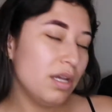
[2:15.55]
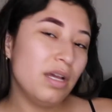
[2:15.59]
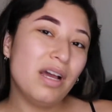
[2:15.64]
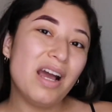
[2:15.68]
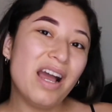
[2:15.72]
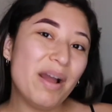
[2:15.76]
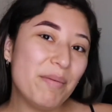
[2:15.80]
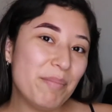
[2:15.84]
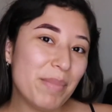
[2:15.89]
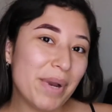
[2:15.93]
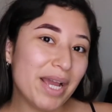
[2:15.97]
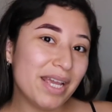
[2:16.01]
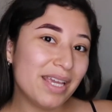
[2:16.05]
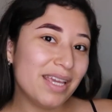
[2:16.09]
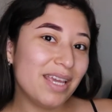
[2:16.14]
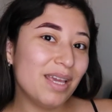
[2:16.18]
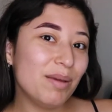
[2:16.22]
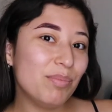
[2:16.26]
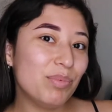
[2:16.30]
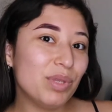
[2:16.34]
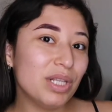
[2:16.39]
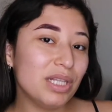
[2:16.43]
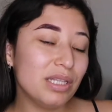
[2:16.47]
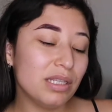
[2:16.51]
I might
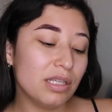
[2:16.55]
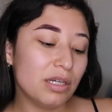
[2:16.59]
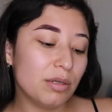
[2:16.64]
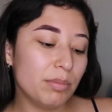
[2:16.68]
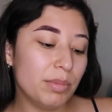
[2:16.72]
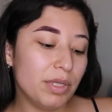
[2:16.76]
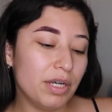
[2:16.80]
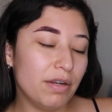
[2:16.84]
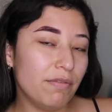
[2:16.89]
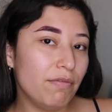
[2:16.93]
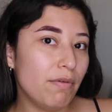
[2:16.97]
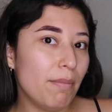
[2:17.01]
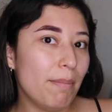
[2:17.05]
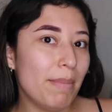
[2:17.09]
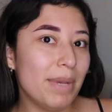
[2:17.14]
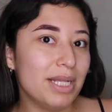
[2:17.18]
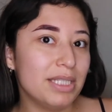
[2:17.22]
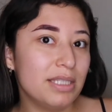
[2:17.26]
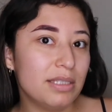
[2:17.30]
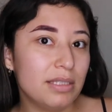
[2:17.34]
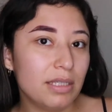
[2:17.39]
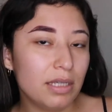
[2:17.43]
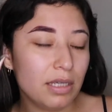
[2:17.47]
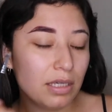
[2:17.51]
keep the little bit of a
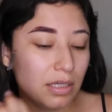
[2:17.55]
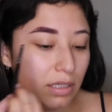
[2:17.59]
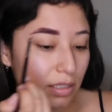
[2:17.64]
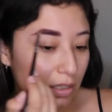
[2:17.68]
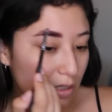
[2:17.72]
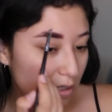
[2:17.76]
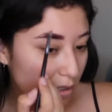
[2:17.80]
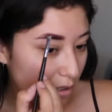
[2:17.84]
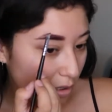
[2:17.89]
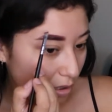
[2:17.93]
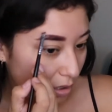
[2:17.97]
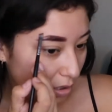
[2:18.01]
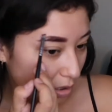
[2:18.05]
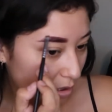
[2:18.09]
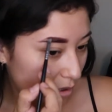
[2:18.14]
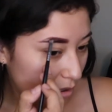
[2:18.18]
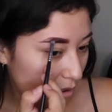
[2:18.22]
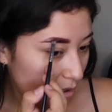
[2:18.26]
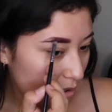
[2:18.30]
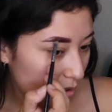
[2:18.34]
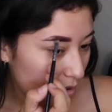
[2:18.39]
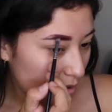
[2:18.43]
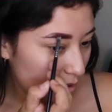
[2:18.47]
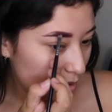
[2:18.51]
messy
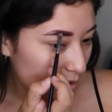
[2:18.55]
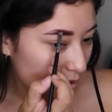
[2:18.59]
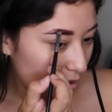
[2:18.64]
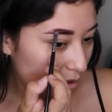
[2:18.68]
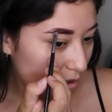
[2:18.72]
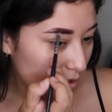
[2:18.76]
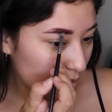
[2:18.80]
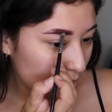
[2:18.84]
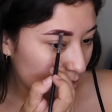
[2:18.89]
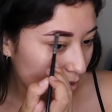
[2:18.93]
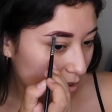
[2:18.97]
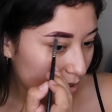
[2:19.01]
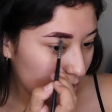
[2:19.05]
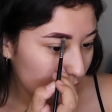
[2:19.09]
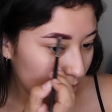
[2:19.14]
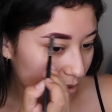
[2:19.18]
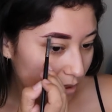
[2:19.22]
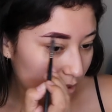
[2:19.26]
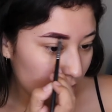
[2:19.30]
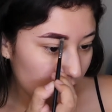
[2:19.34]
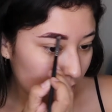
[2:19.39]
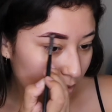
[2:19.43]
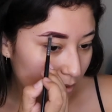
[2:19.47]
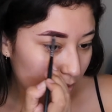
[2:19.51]
look because
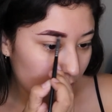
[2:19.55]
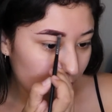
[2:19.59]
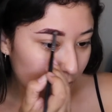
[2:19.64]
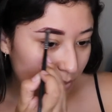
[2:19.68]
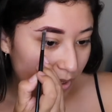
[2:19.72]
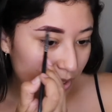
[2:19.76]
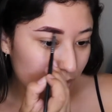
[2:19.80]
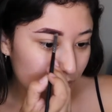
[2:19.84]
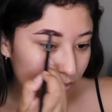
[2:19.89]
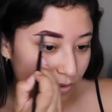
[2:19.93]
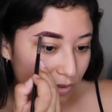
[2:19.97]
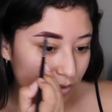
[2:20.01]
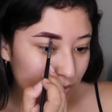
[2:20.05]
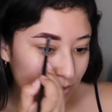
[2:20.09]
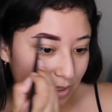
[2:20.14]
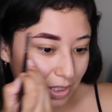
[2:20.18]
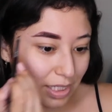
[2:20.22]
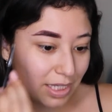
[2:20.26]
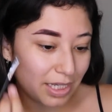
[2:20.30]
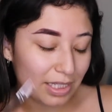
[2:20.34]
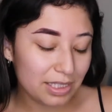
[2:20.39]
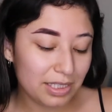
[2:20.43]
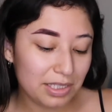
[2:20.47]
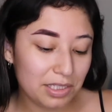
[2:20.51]
Beetlejuice
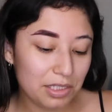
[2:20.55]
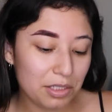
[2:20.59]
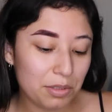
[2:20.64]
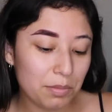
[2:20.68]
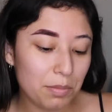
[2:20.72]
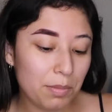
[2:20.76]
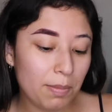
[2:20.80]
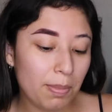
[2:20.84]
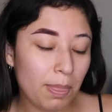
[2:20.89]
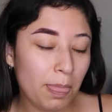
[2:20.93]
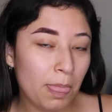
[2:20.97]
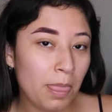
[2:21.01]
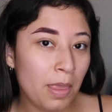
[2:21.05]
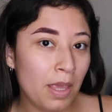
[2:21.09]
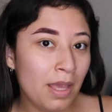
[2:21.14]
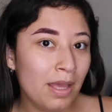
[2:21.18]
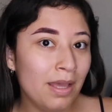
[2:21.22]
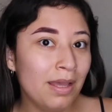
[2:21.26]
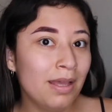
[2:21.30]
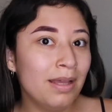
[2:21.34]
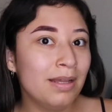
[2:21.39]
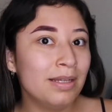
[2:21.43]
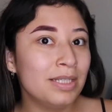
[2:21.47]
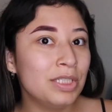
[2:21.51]
got some
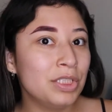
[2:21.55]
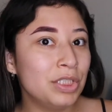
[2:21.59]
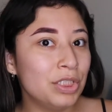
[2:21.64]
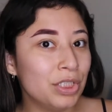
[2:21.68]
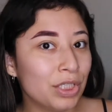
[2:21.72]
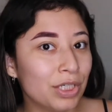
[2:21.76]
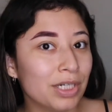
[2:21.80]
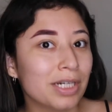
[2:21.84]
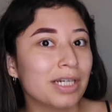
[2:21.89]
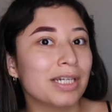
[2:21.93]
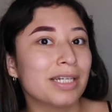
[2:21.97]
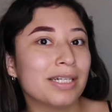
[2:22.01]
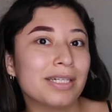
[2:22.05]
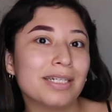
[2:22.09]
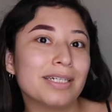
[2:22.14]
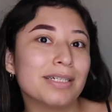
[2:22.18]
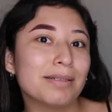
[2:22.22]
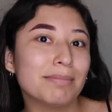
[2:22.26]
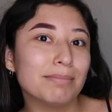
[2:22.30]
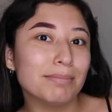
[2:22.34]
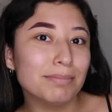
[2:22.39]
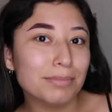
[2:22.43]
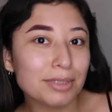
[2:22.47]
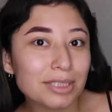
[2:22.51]
dark,
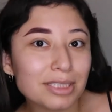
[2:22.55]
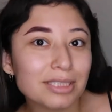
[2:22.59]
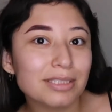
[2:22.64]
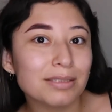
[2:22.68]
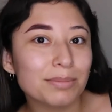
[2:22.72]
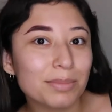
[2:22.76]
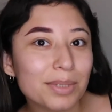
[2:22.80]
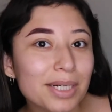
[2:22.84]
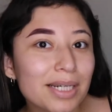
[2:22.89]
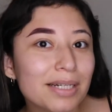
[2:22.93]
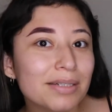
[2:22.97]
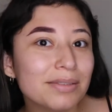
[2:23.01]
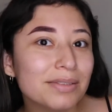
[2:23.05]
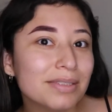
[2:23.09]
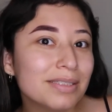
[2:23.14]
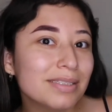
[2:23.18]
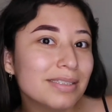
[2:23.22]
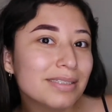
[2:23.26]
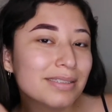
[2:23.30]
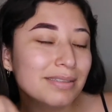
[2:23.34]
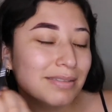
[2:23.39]
bushy brows.